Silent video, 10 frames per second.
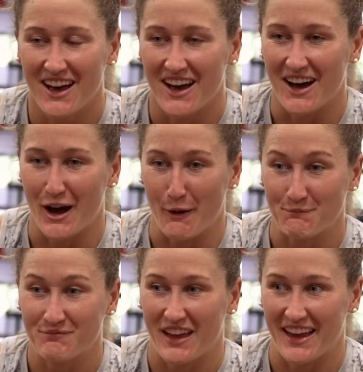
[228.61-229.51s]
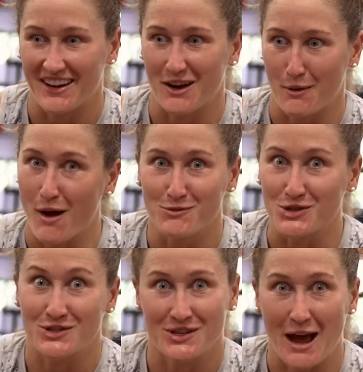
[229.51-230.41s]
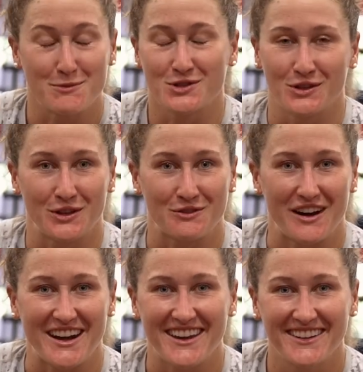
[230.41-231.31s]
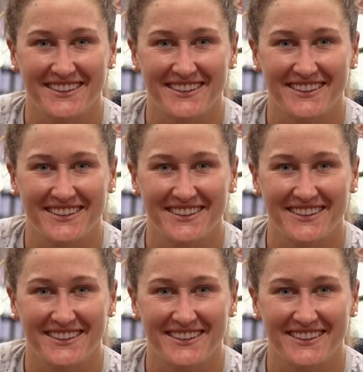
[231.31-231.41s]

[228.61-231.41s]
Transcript: and I'm just absolutely ready.